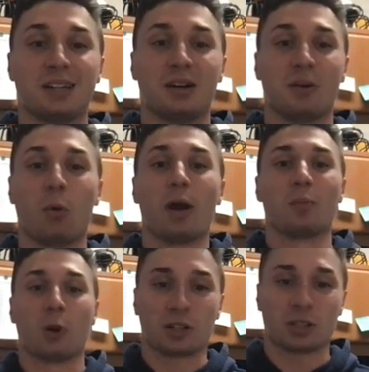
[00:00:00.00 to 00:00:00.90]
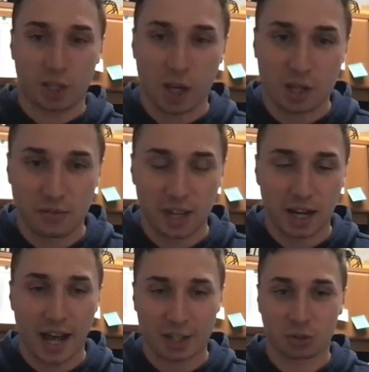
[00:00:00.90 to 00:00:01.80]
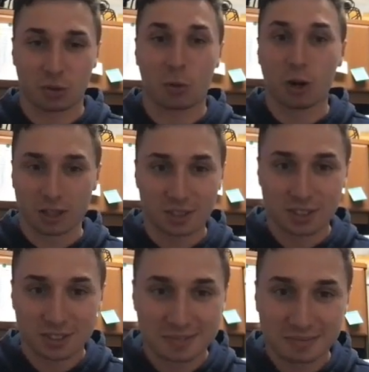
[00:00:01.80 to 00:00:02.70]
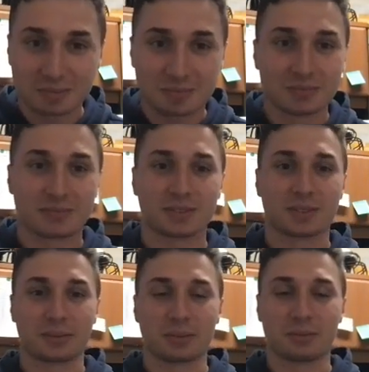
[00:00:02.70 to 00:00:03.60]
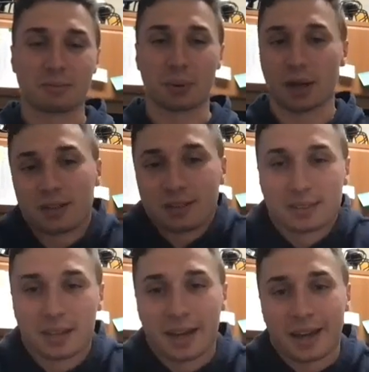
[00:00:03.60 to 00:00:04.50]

way more decisive than it actually was. But like